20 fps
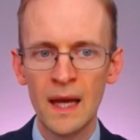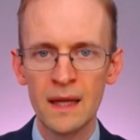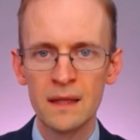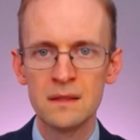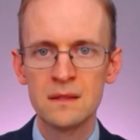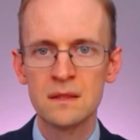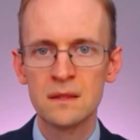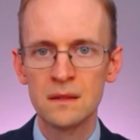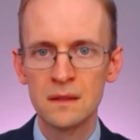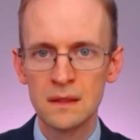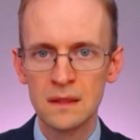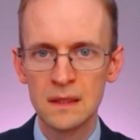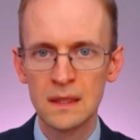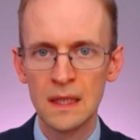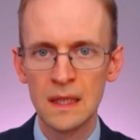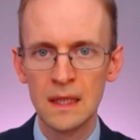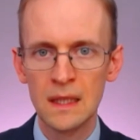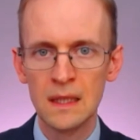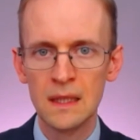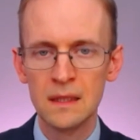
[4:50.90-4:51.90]
And
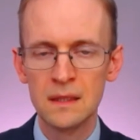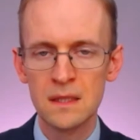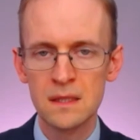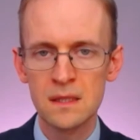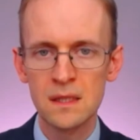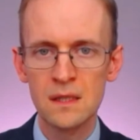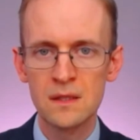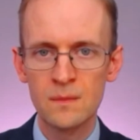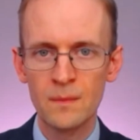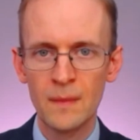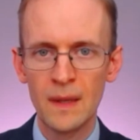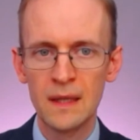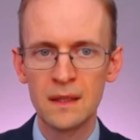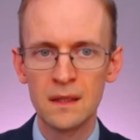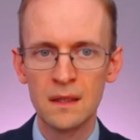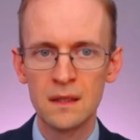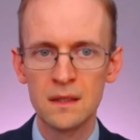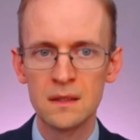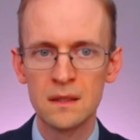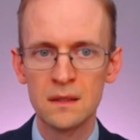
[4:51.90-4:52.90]
the decision
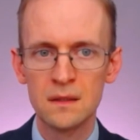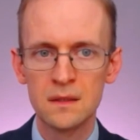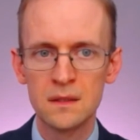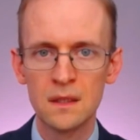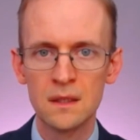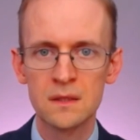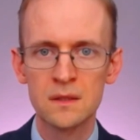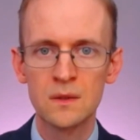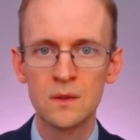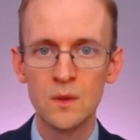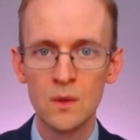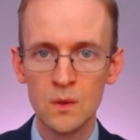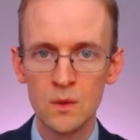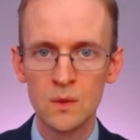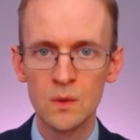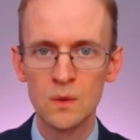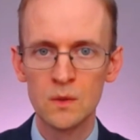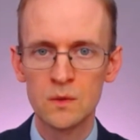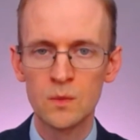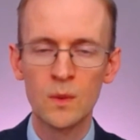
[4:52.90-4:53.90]
maker just
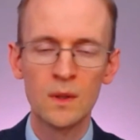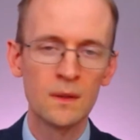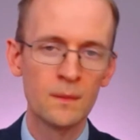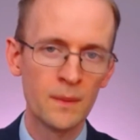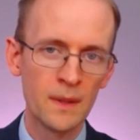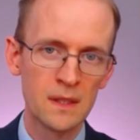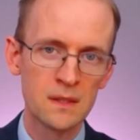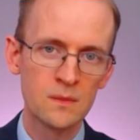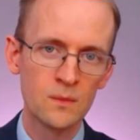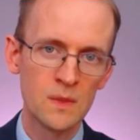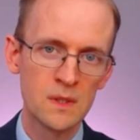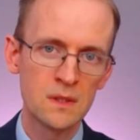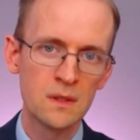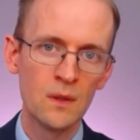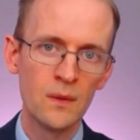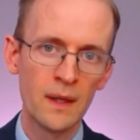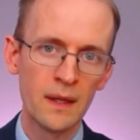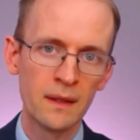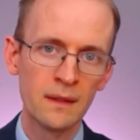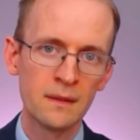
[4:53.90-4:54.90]
Googled what the person was
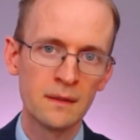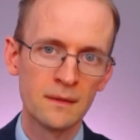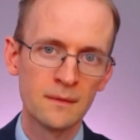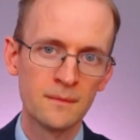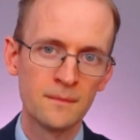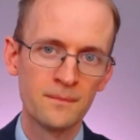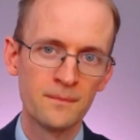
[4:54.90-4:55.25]
doing